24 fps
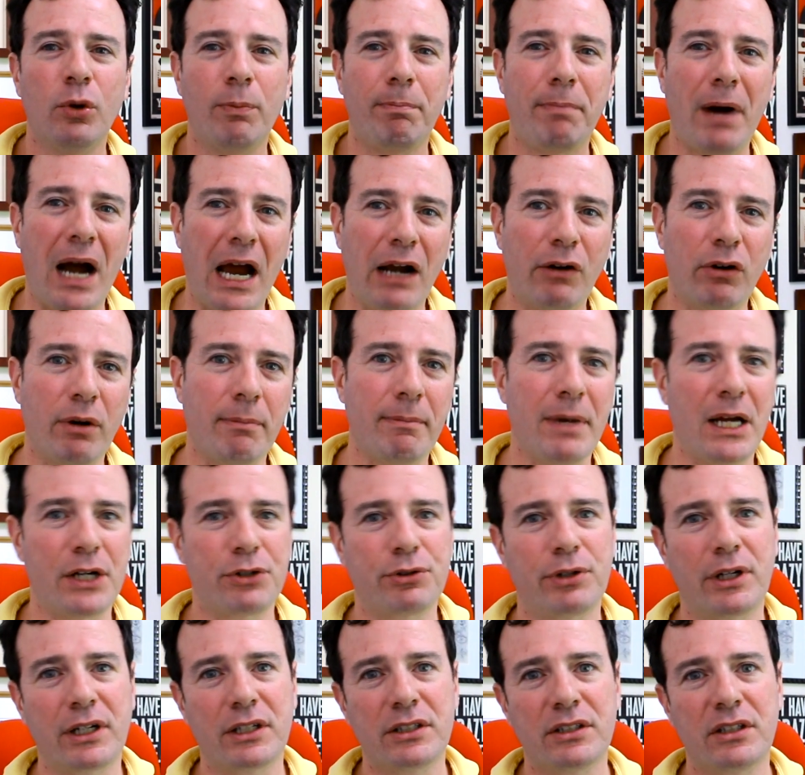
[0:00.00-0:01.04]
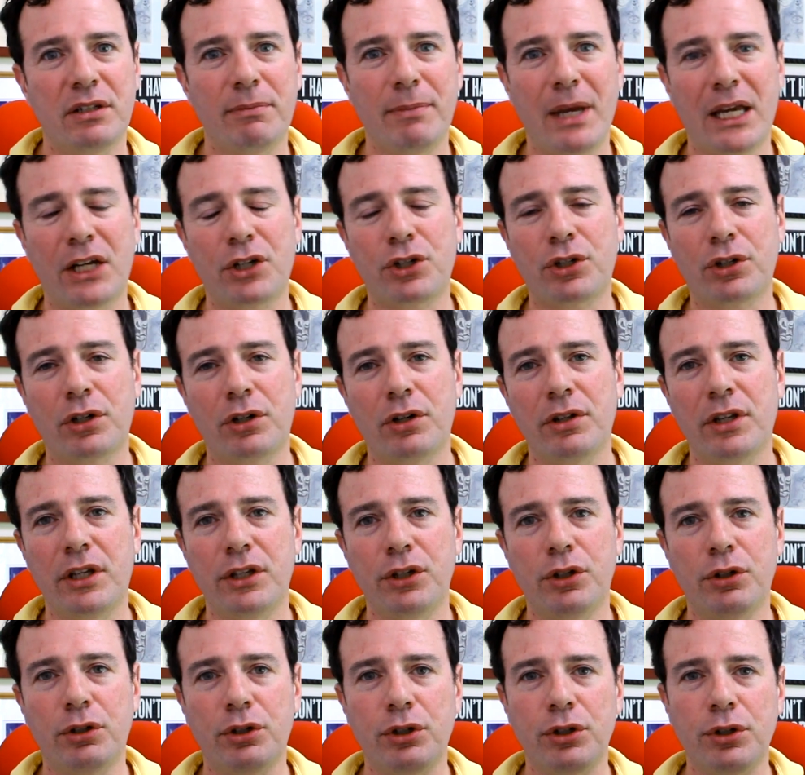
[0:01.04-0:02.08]
pirate metrics, to make sure that
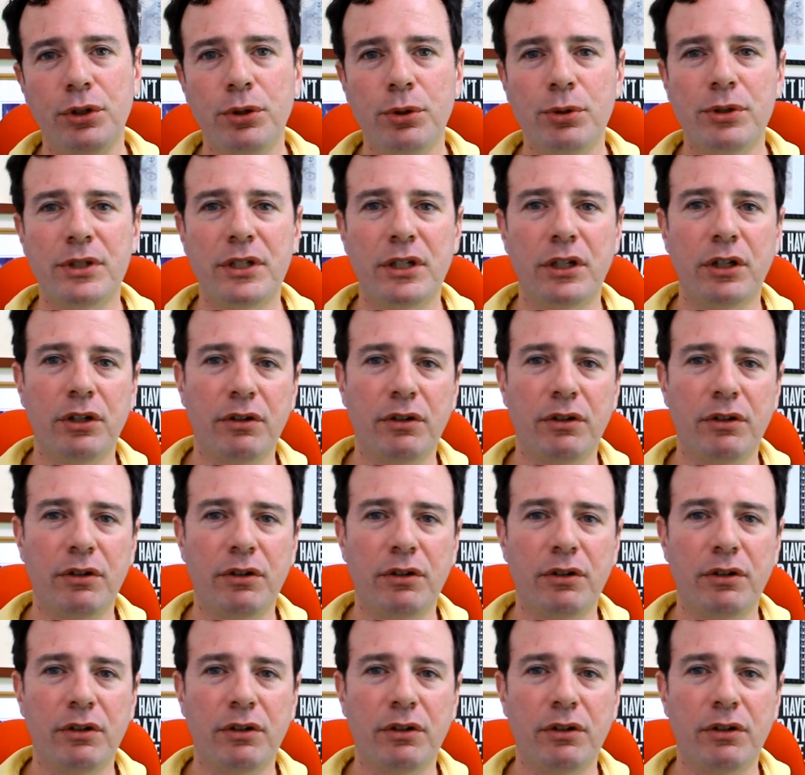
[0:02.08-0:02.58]
you're using